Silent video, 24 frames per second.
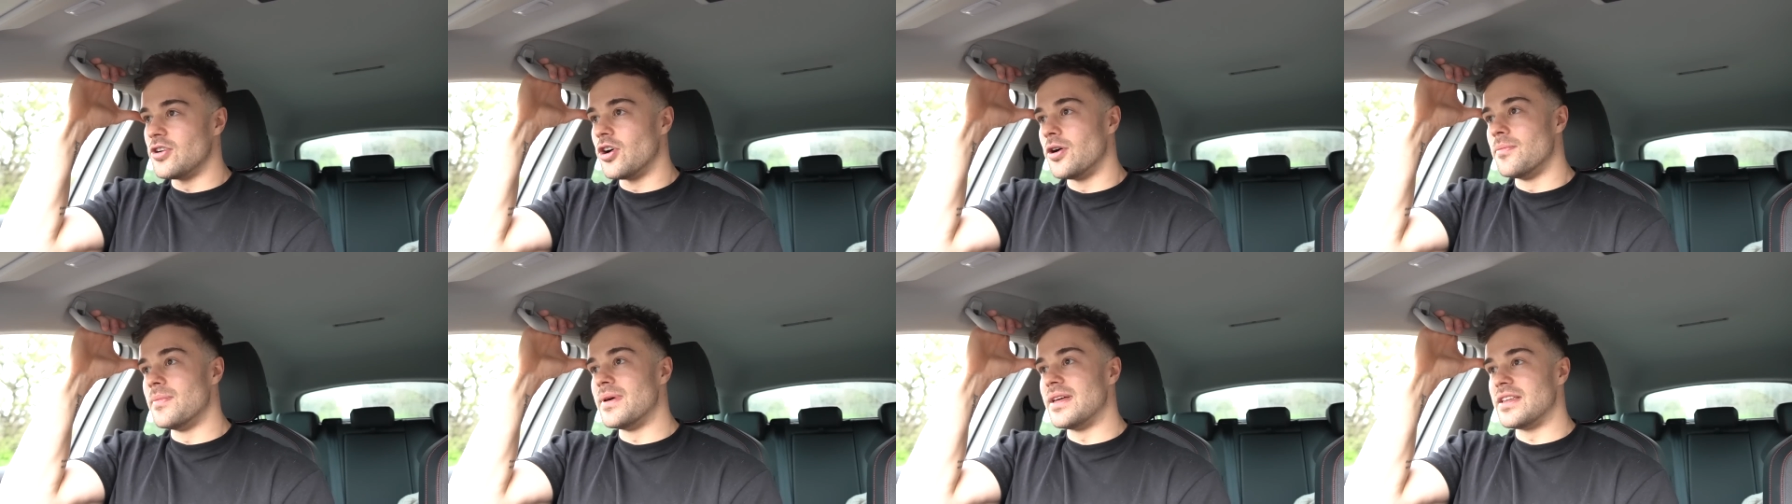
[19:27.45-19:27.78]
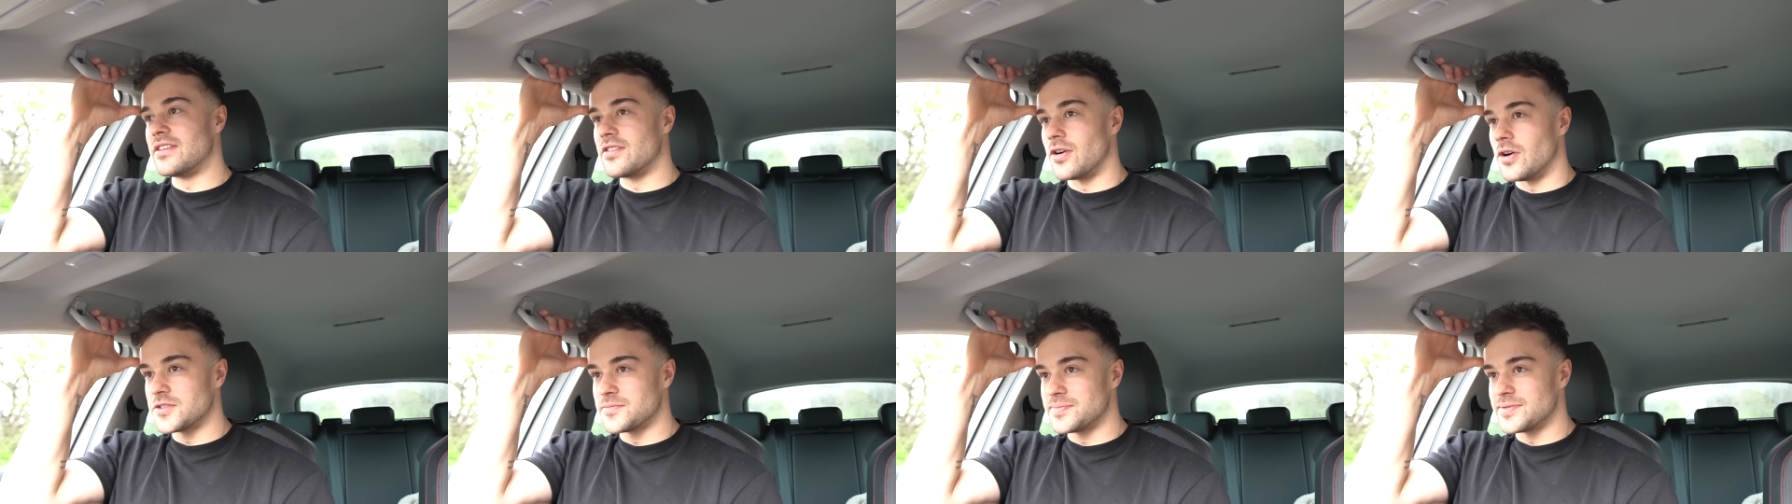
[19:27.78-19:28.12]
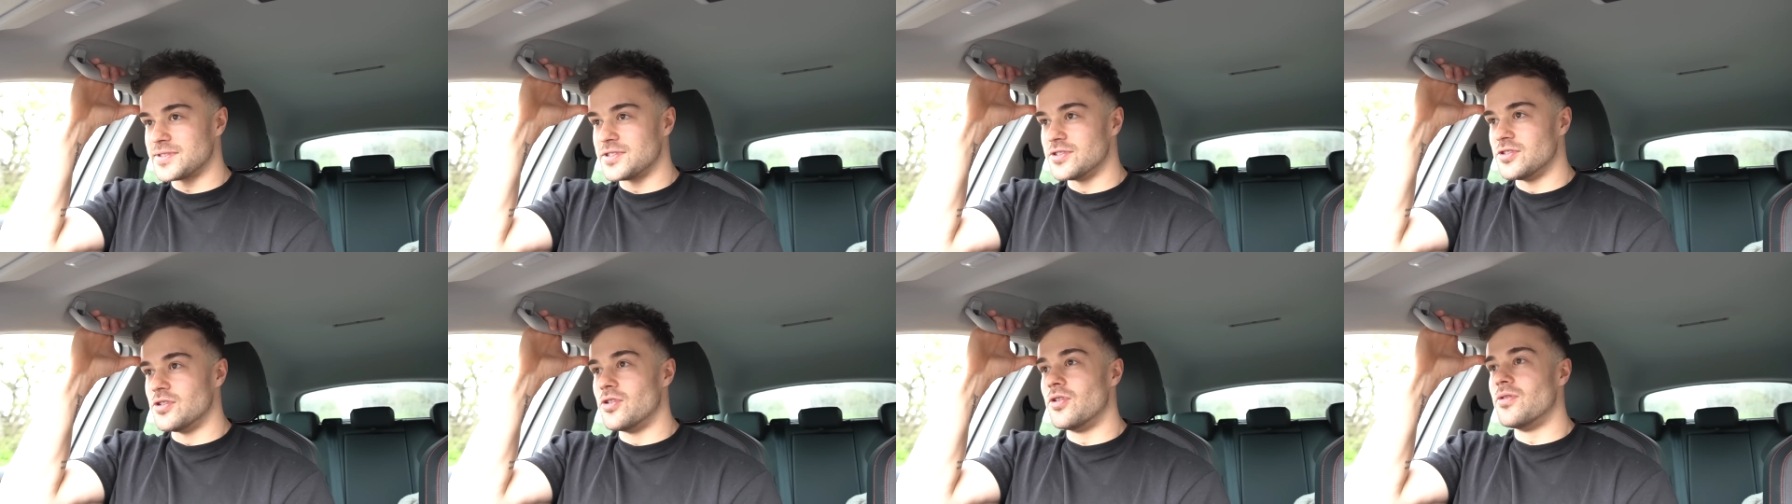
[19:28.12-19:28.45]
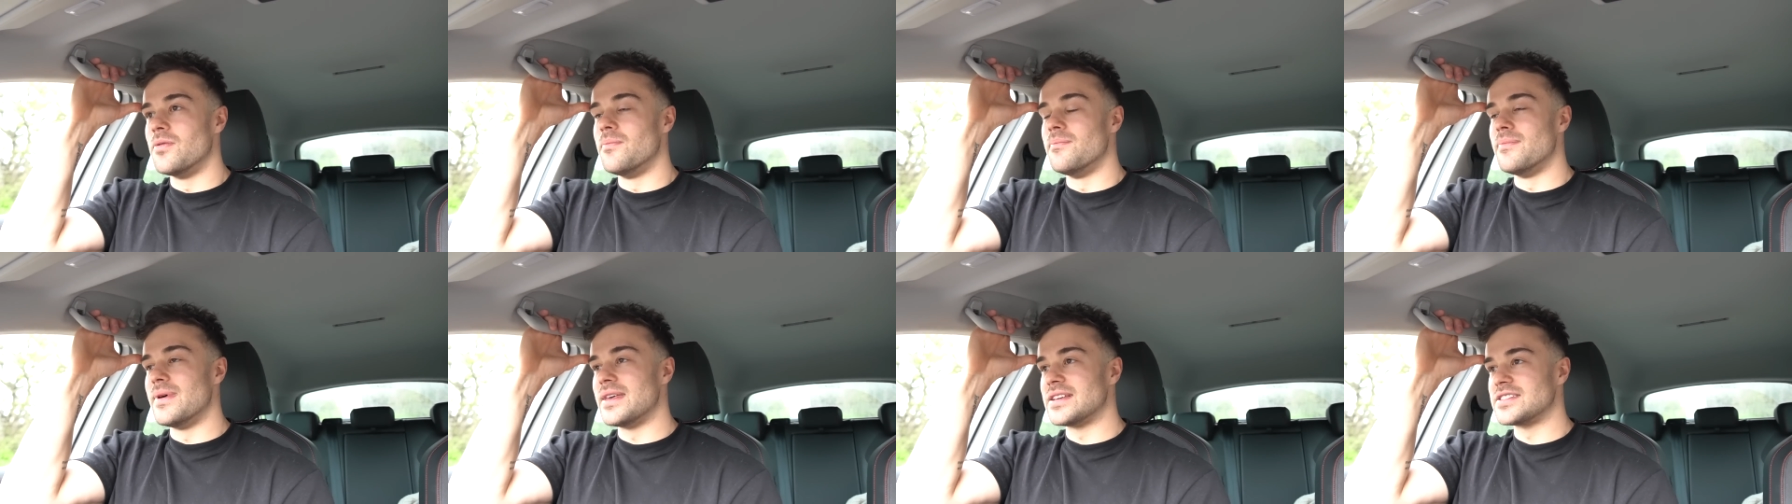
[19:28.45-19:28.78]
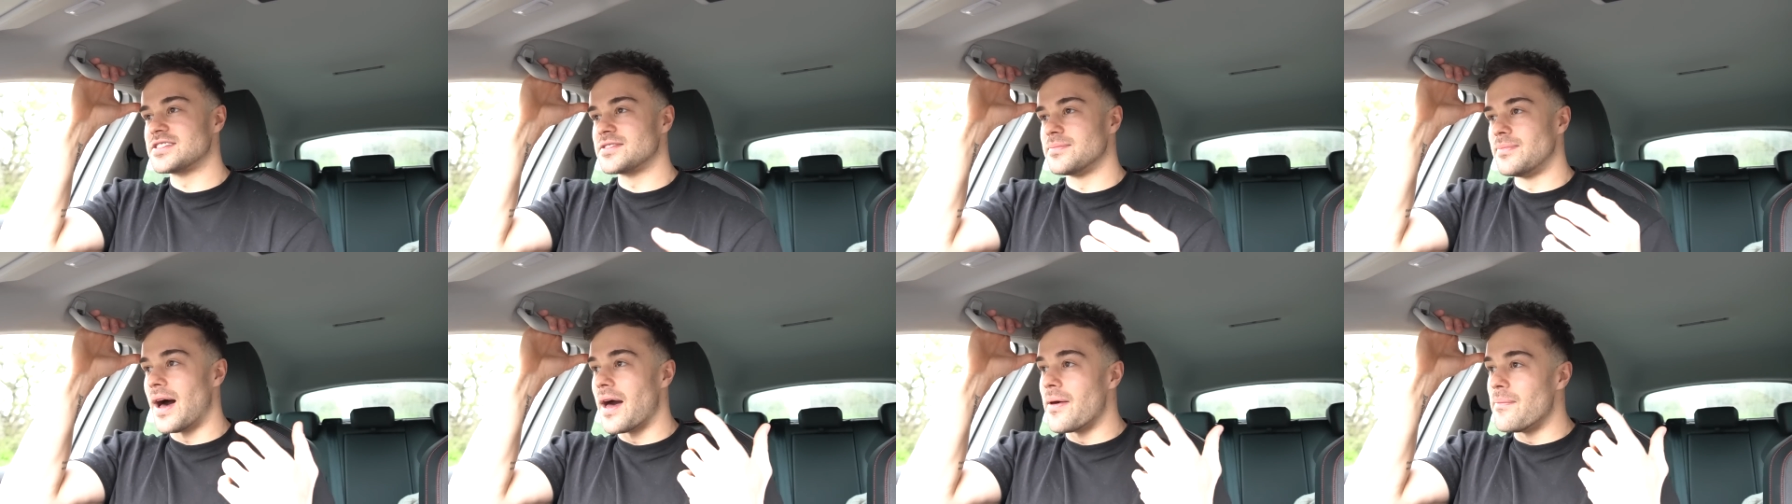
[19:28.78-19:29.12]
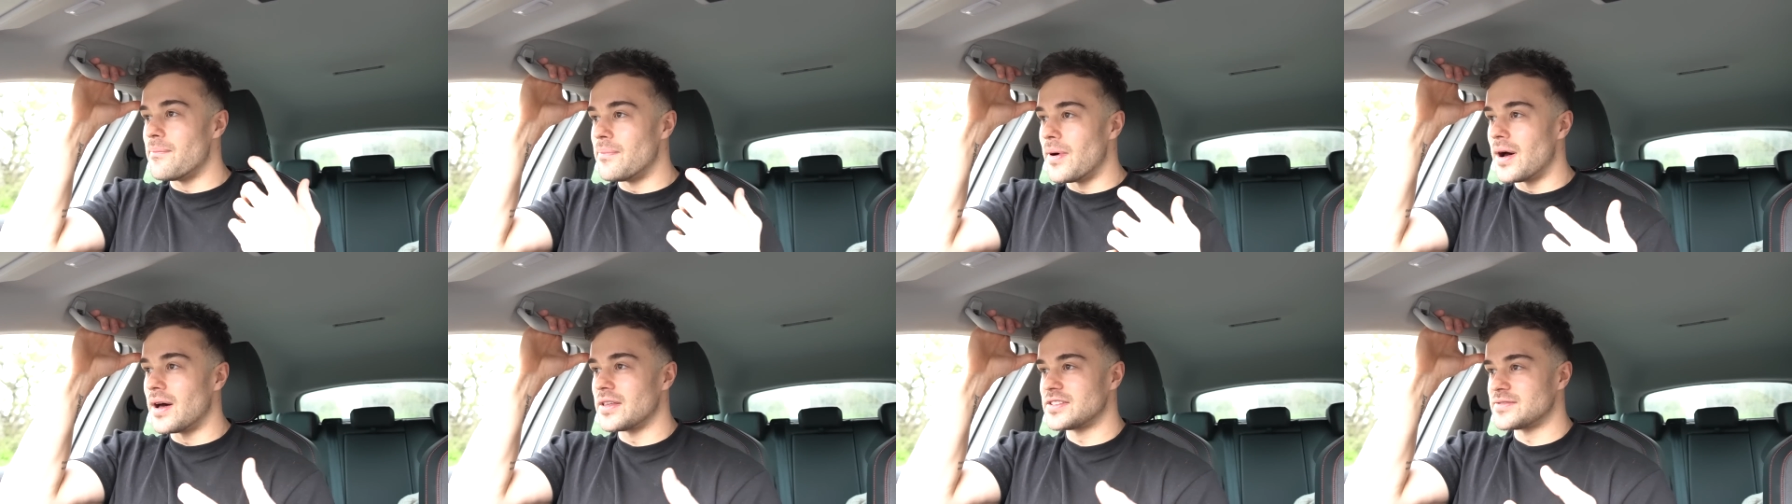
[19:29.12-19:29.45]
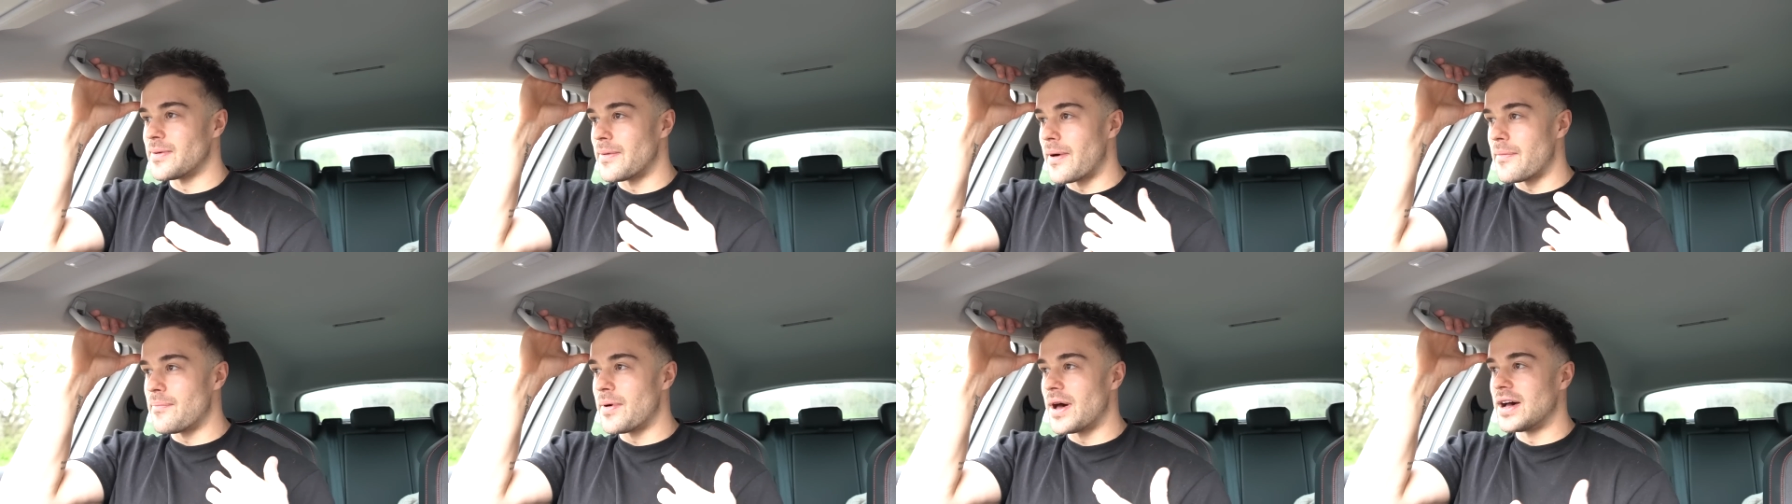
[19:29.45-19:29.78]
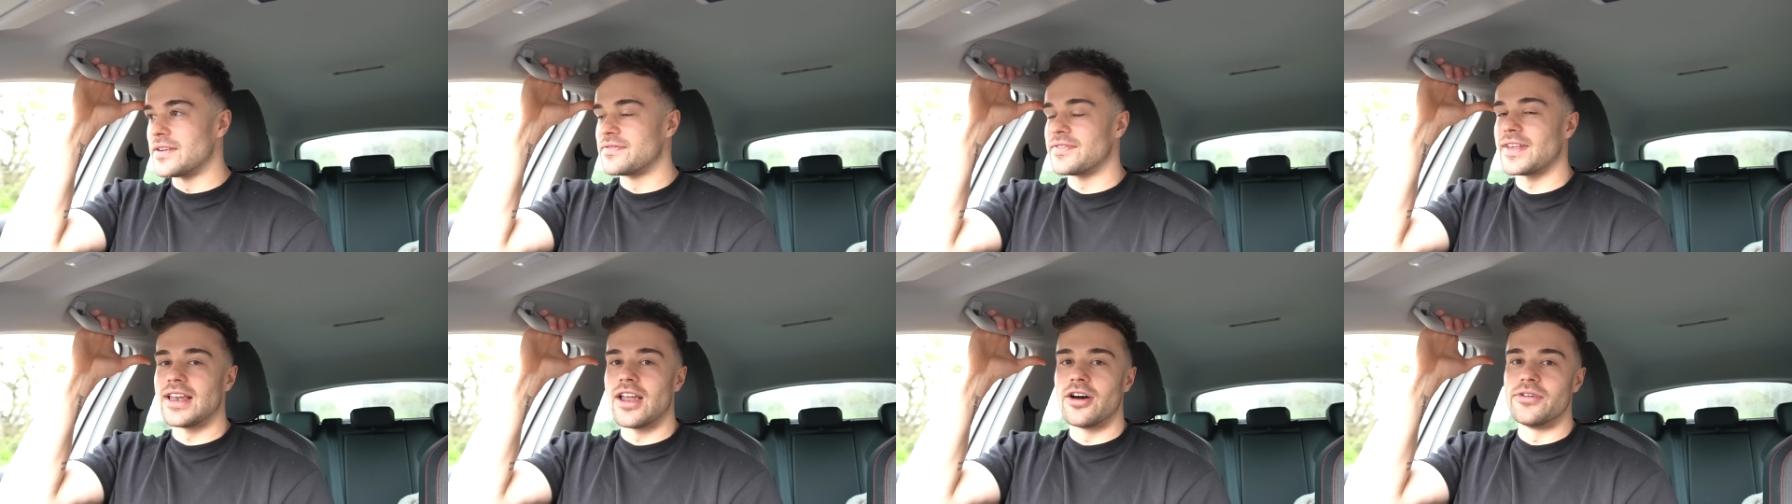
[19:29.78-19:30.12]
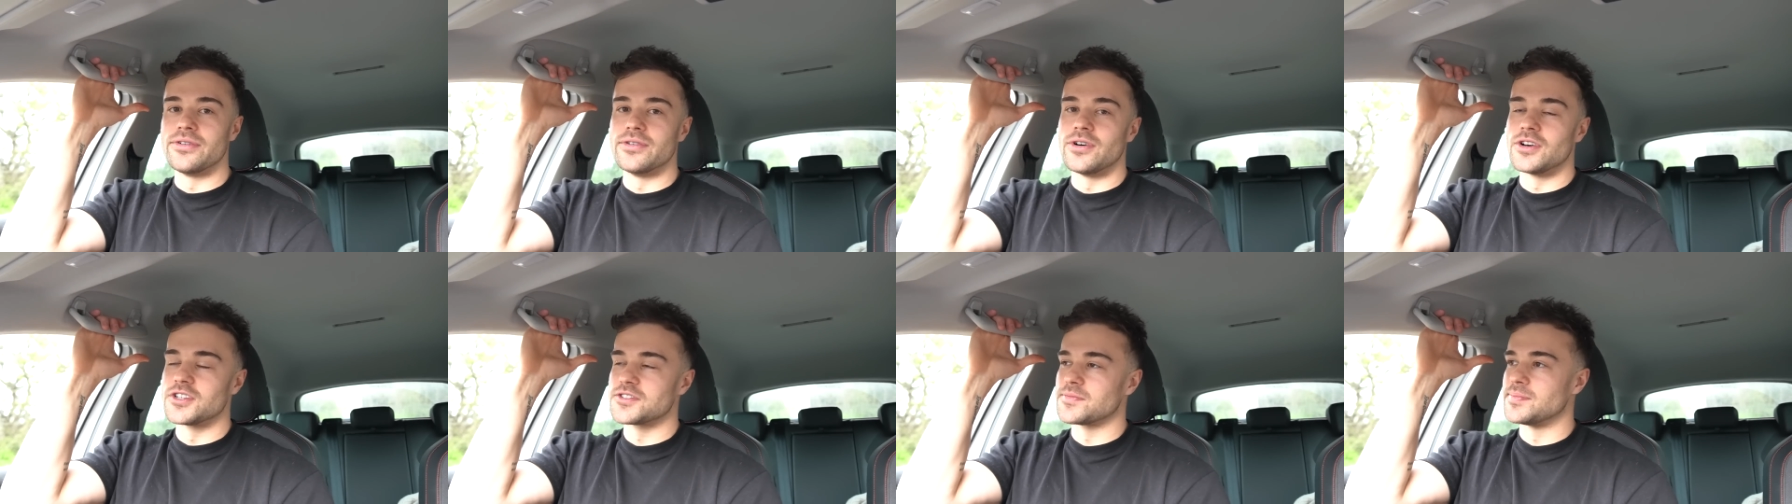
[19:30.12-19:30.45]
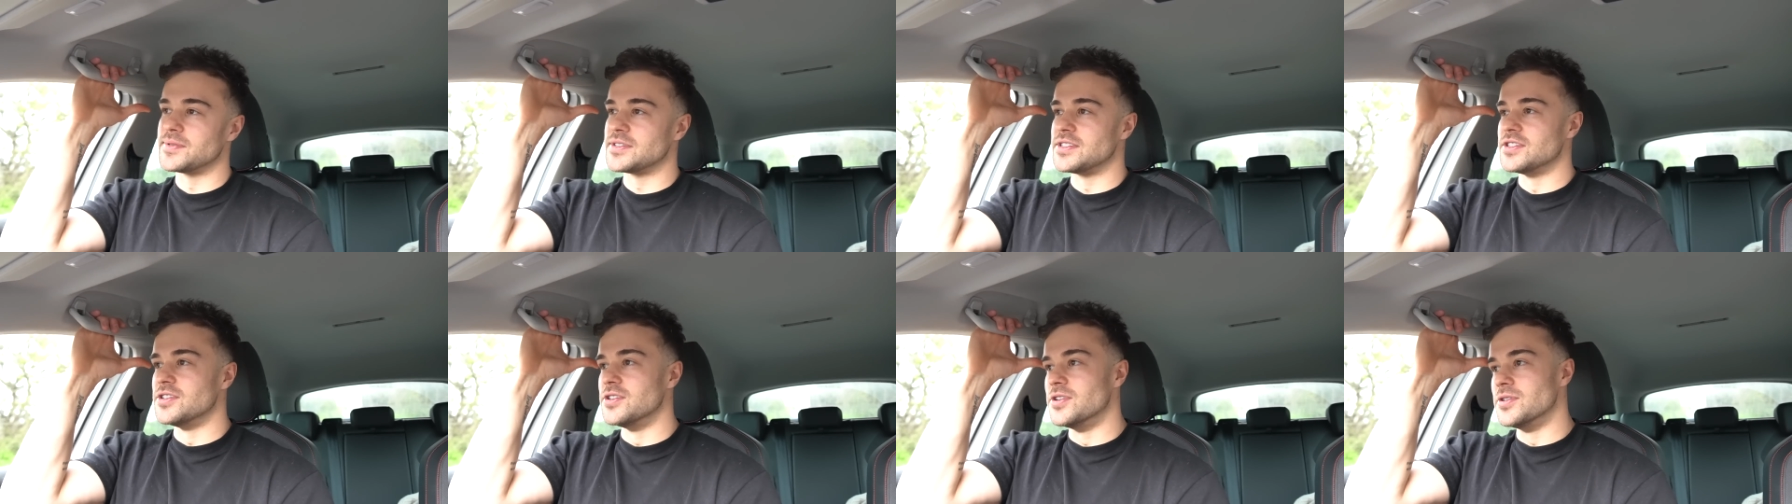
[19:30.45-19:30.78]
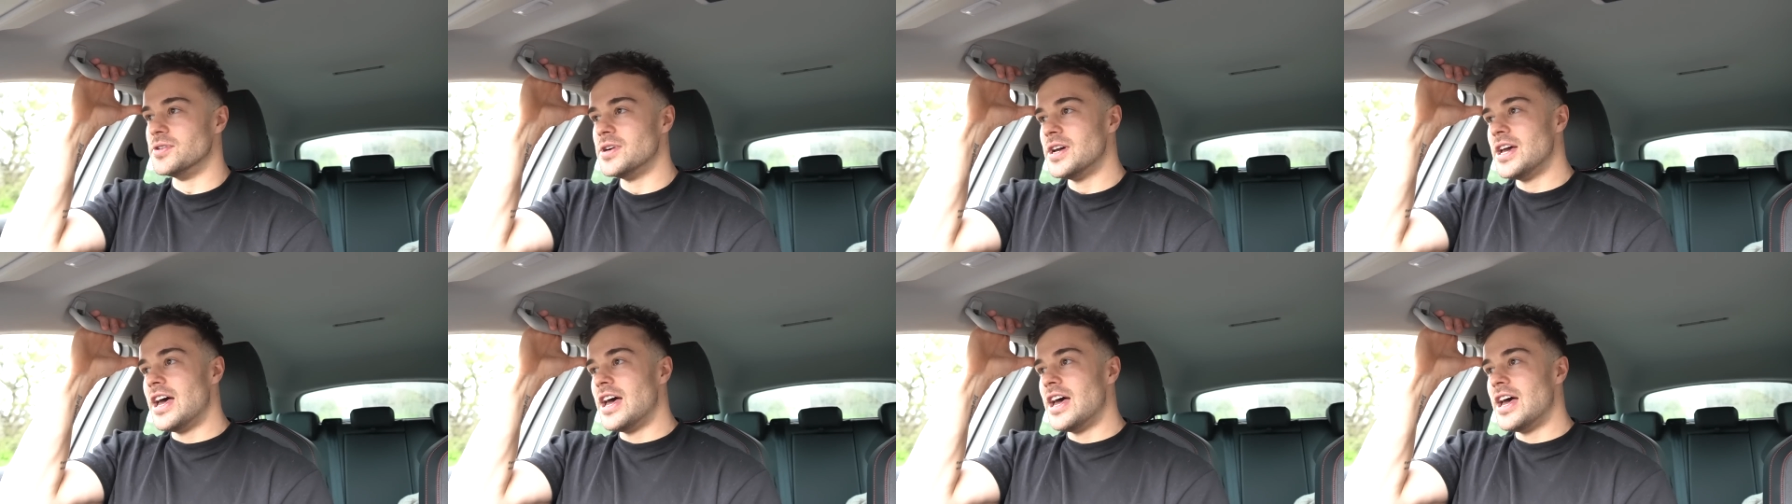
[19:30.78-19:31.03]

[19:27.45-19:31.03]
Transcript: Got admitted to hospital, missed my spent my birthday alone in hospital.